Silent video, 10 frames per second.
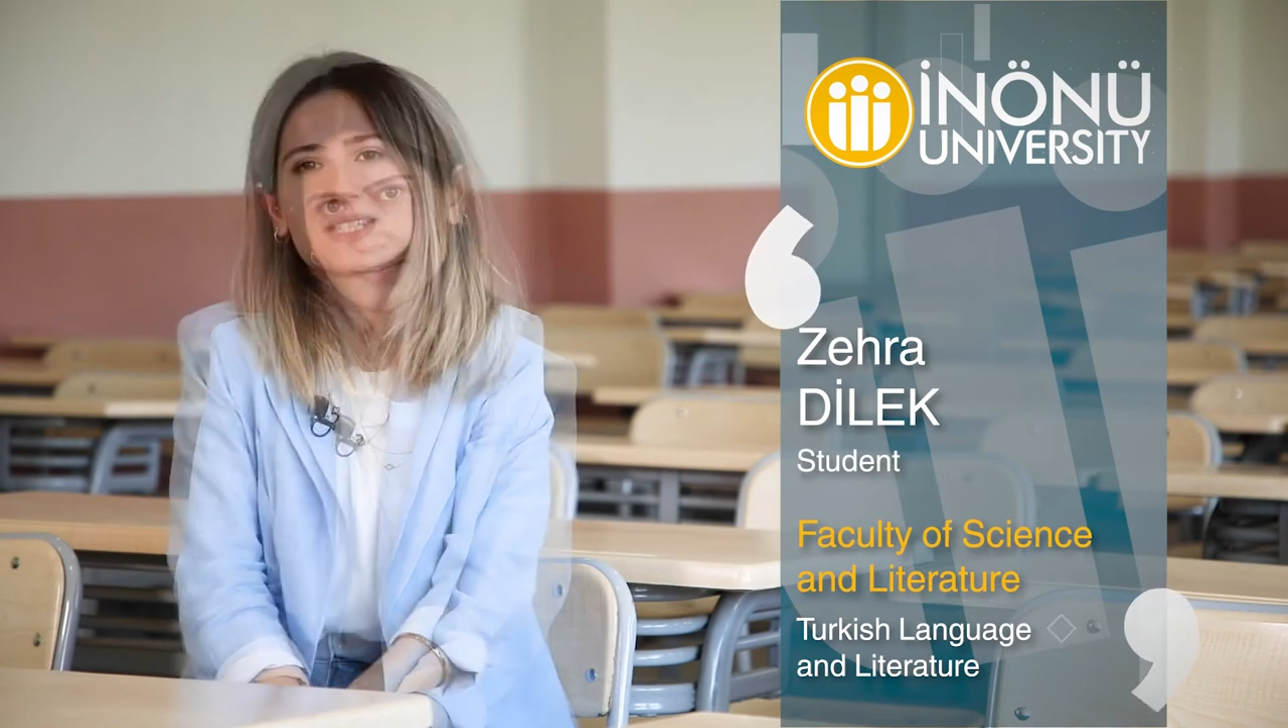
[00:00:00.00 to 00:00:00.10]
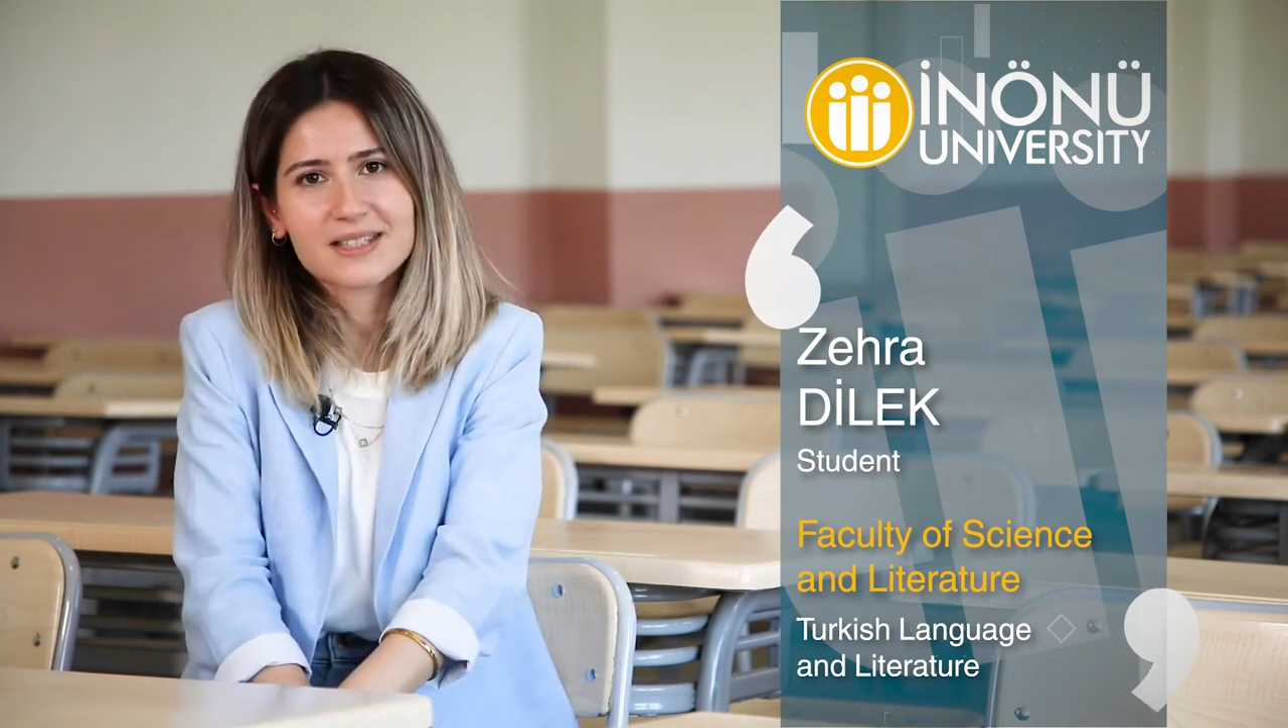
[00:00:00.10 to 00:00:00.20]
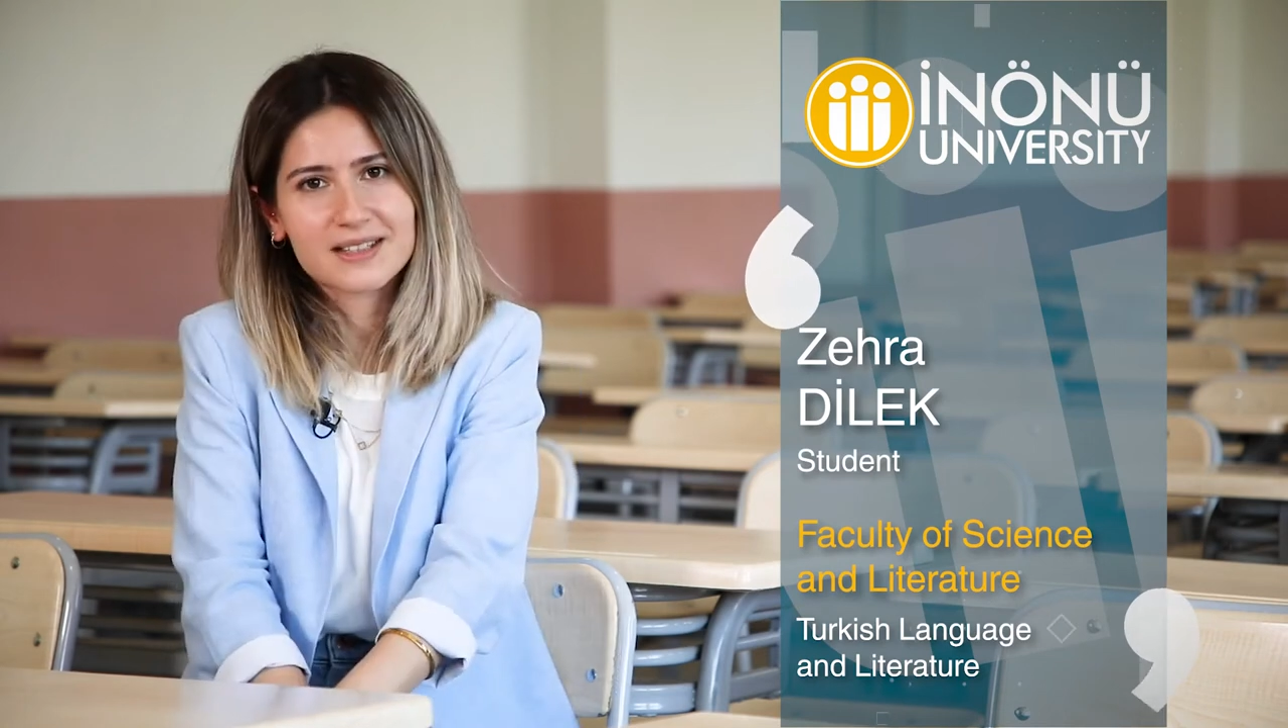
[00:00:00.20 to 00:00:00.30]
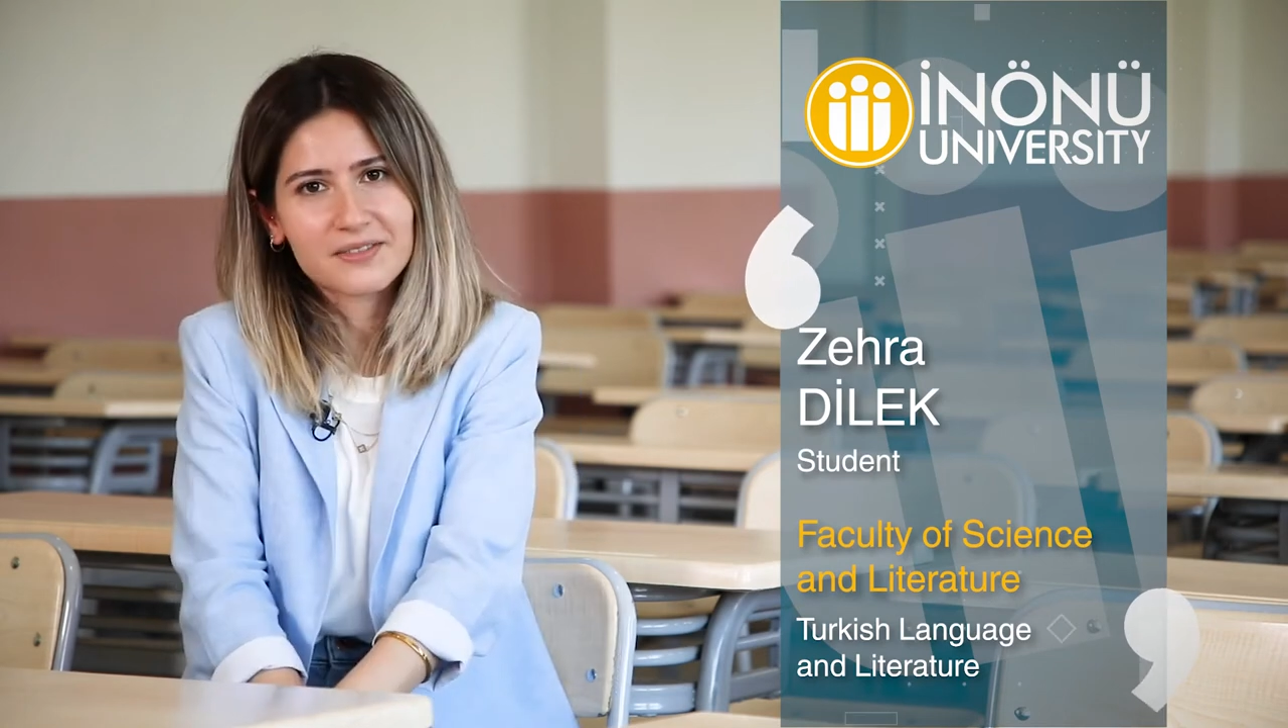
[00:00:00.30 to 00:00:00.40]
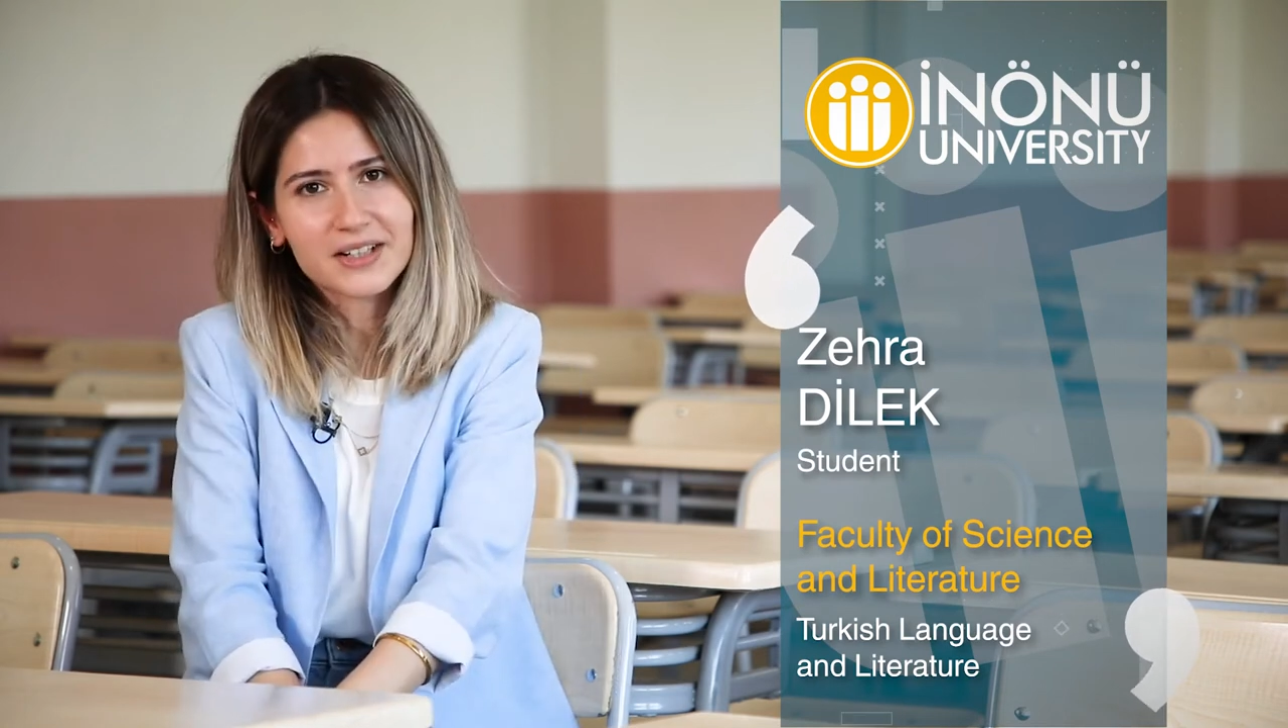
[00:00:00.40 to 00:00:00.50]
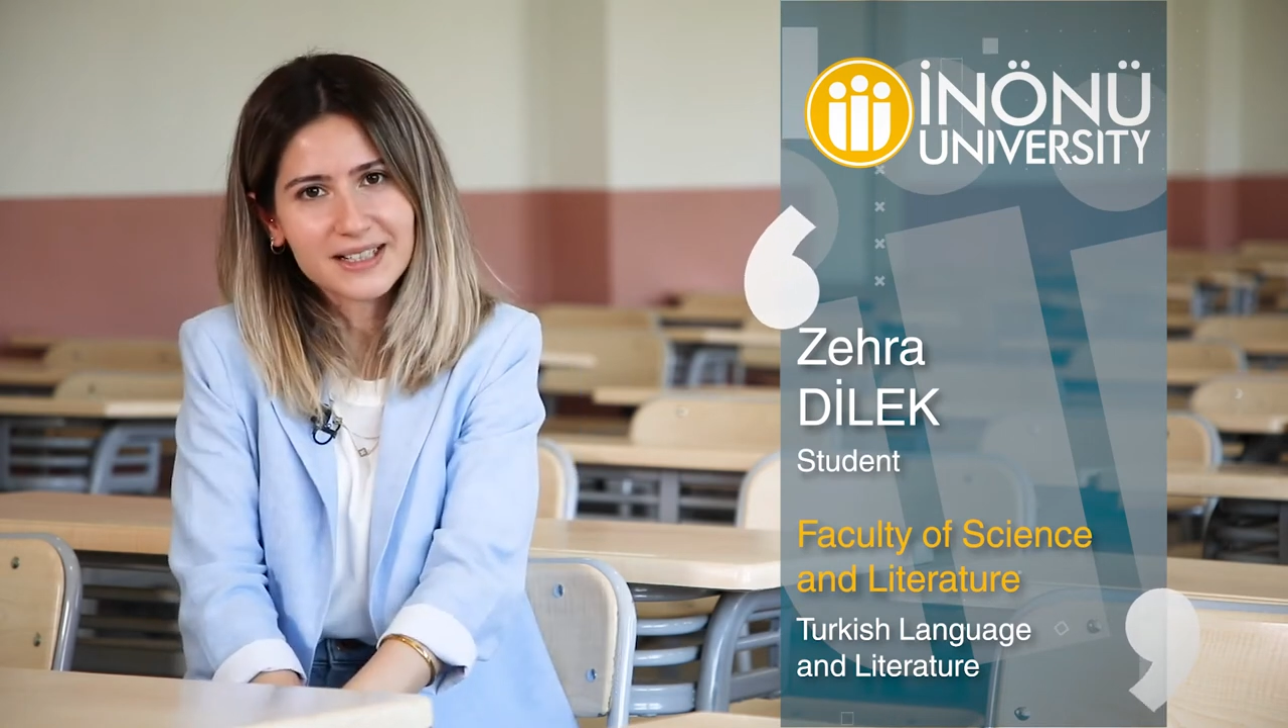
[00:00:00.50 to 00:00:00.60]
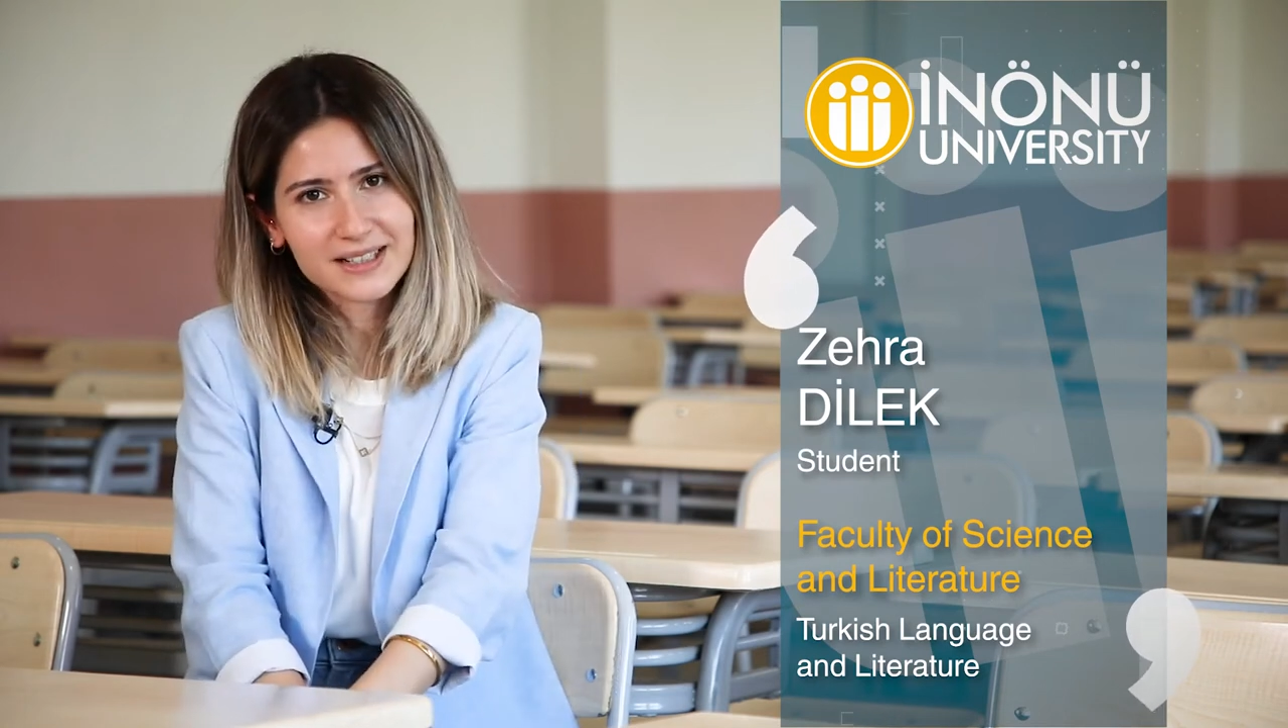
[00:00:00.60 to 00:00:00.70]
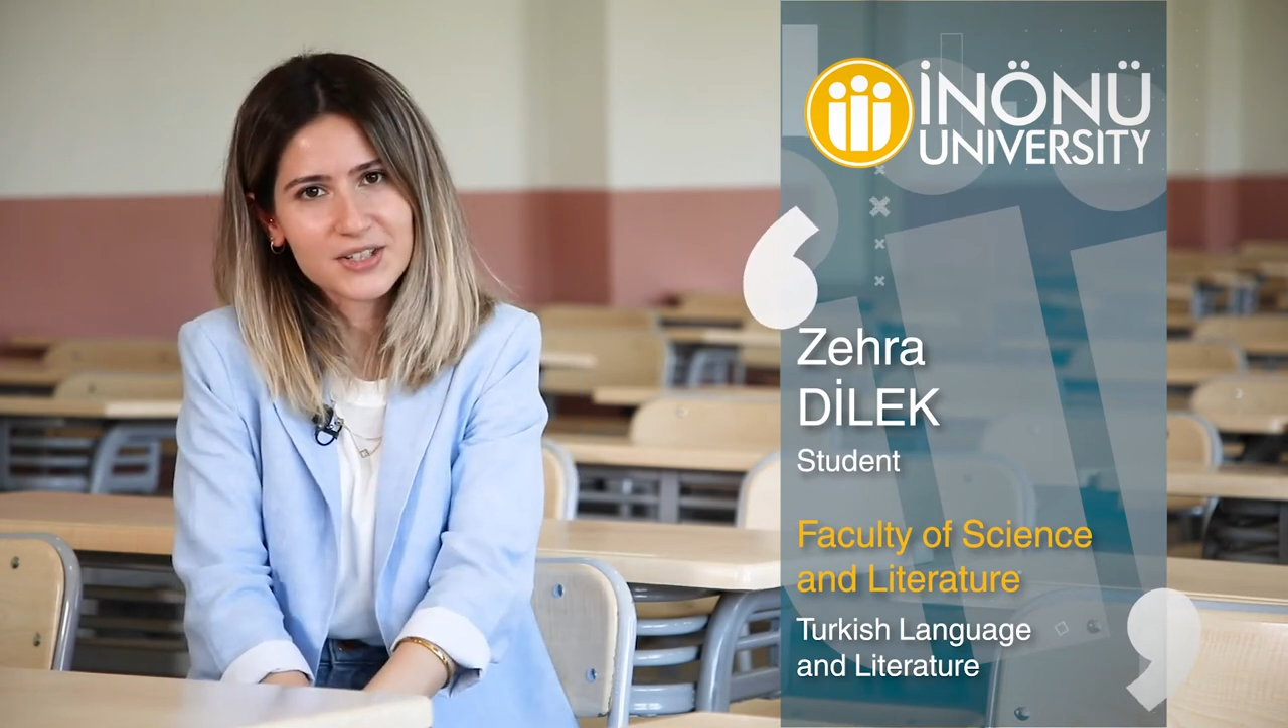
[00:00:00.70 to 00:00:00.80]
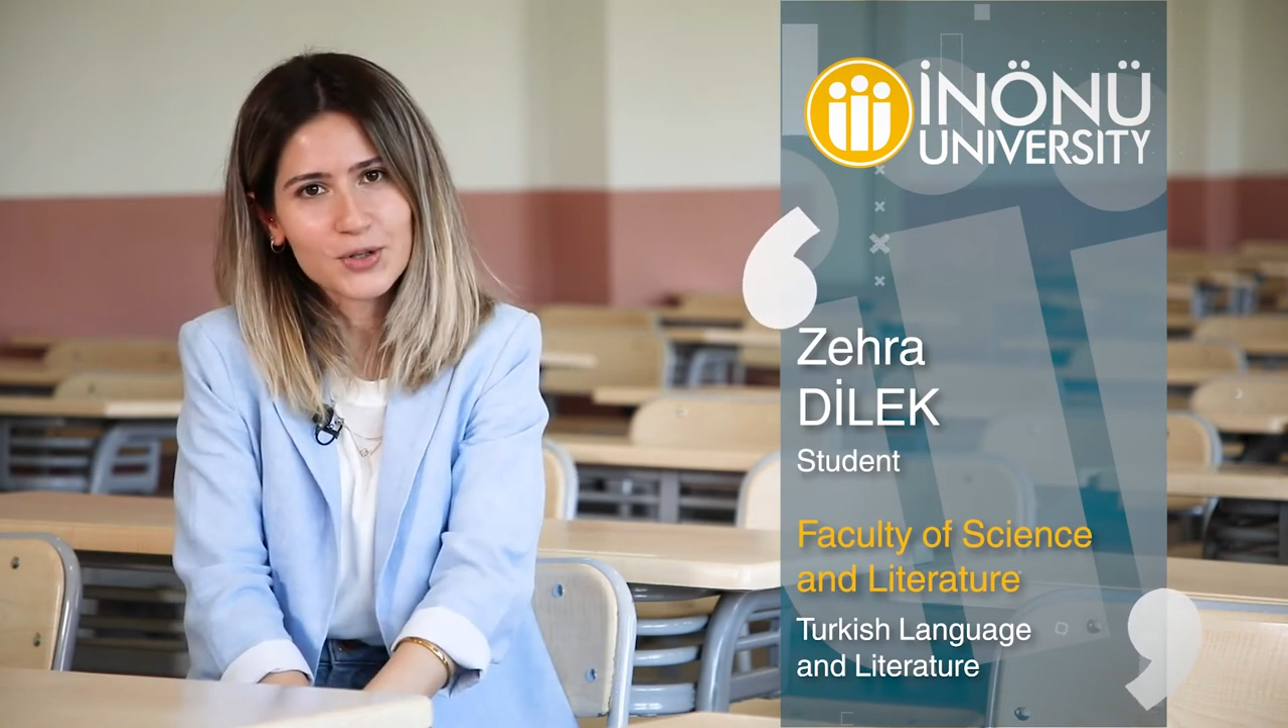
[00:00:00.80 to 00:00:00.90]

success